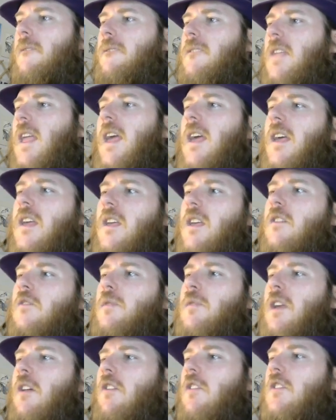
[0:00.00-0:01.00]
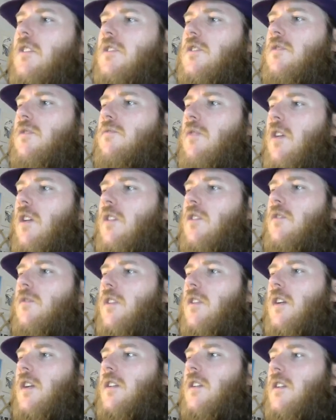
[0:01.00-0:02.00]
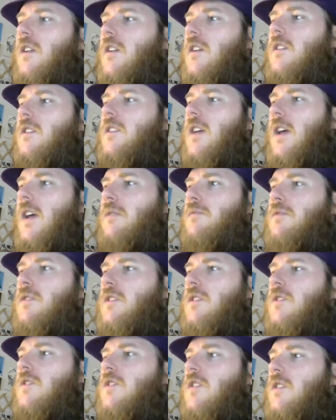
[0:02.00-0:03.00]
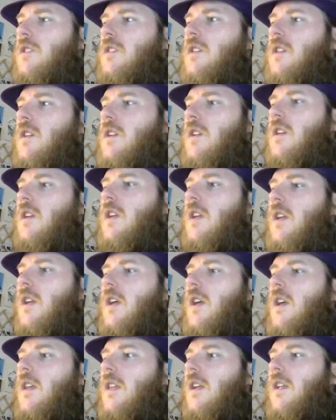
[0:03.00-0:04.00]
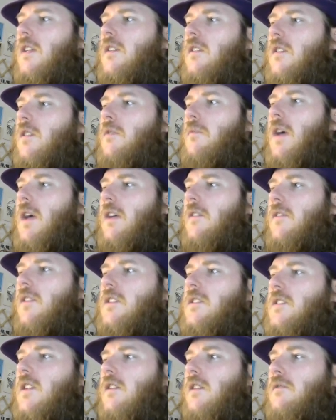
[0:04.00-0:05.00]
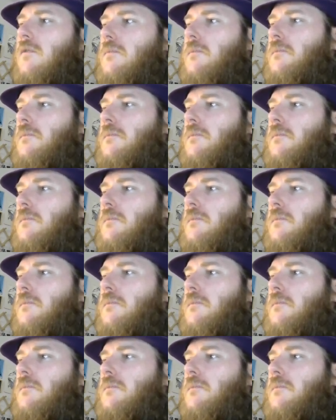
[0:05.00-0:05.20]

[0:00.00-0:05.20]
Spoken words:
yeah, he'll be harder to run over in attack position. And then go back face down.